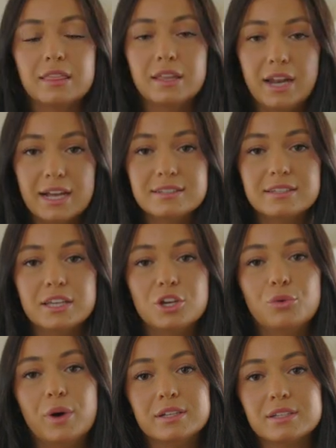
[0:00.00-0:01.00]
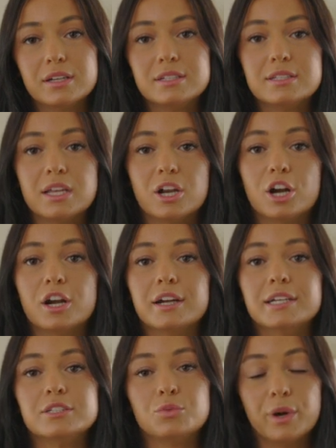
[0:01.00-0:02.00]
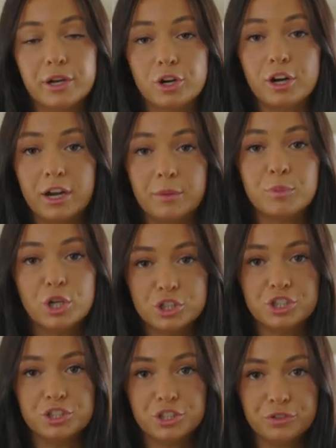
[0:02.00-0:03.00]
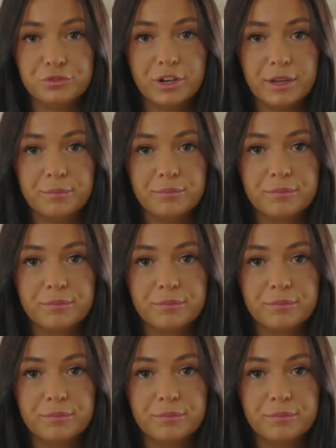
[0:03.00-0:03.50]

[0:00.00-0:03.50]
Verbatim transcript: The next thing you'll want to consider is where you're going to purchase your frame.